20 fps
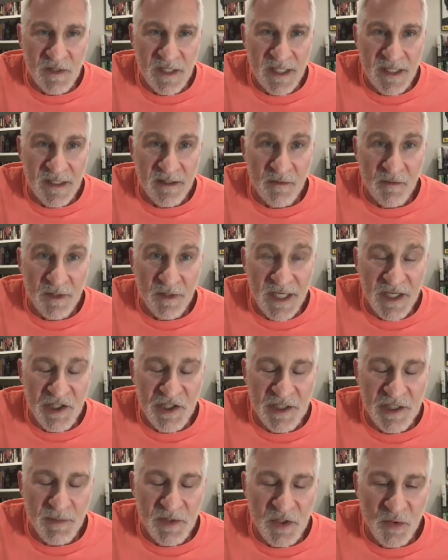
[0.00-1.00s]
and the
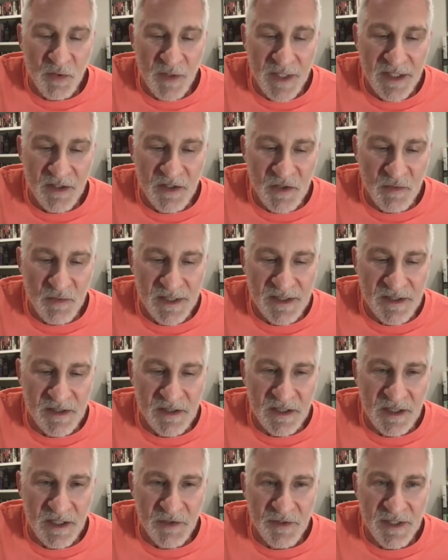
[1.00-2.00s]
relationship between those Western
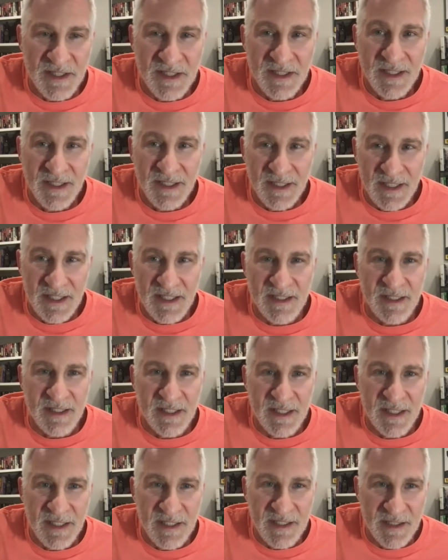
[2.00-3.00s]
countries is in
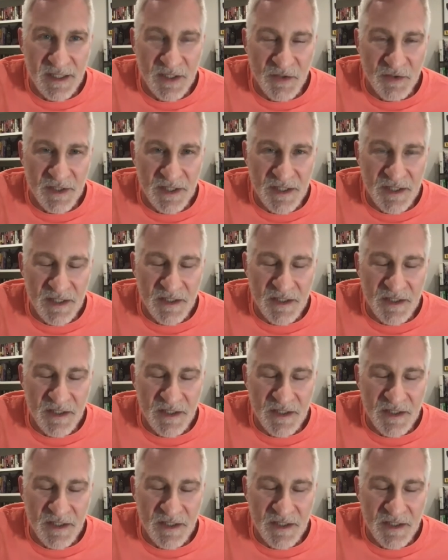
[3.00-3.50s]
his interest.